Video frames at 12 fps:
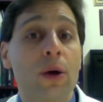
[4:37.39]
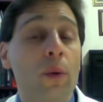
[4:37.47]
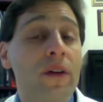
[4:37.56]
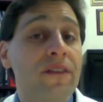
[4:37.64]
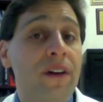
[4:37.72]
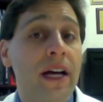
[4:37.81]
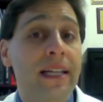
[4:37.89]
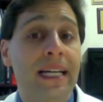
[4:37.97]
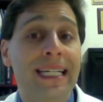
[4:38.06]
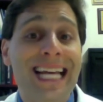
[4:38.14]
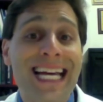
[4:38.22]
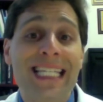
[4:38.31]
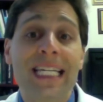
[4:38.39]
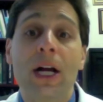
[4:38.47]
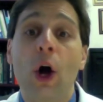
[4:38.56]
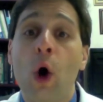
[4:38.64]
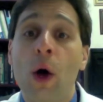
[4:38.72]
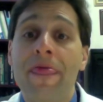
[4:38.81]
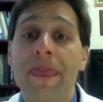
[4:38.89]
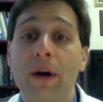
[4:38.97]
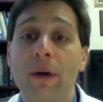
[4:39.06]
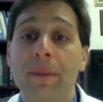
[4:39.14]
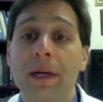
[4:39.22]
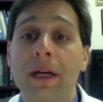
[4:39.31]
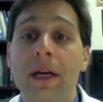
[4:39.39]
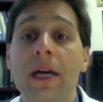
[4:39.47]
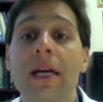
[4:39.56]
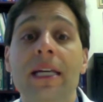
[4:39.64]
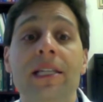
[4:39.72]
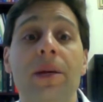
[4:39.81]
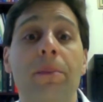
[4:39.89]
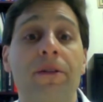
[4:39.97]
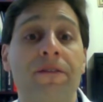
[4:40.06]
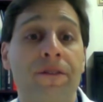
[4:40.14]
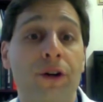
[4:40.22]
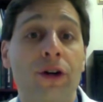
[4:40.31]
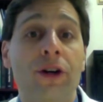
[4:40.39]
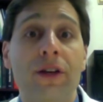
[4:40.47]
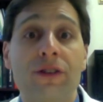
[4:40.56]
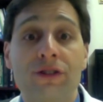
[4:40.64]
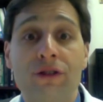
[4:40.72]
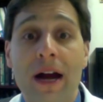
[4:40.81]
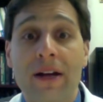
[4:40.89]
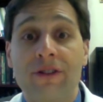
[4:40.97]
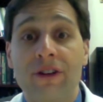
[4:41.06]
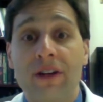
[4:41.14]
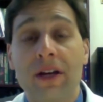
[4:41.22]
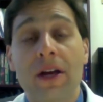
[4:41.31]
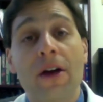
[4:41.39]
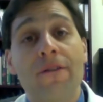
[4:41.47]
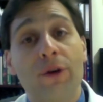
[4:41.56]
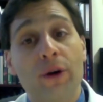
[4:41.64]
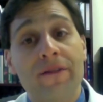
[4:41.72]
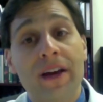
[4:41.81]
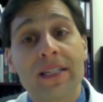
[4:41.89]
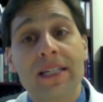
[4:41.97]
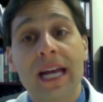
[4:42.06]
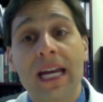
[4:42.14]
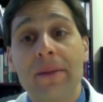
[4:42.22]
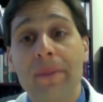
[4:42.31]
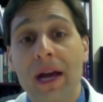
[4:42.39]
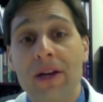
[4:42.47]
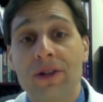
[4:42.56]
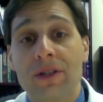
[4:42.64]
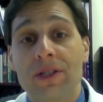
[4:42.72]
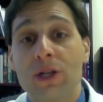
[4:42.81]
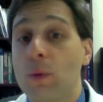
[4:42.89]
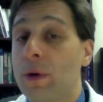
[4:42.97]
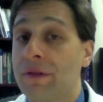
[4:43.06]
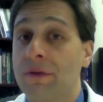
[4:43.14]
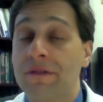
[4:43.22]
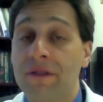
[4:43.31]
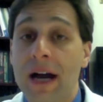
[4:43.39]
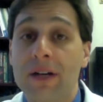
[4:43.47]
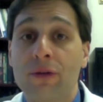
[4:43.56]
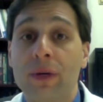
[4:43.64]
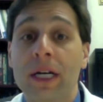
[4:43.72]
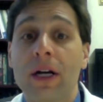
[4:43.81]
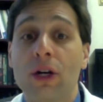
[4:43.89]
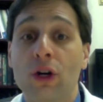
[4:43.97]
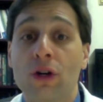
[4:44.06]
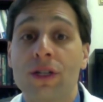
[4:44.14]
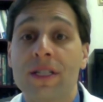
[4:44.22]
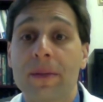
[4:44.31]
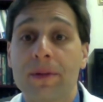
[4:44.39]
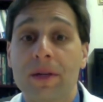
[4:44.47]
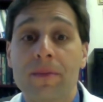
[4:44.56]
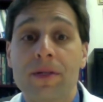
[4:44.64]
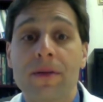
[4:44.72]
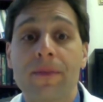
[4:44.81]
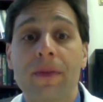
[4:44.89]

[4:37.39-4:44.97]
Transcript: we find that testing on therapy is the preferred strategy for investigating patients with refractory GERD symptoms.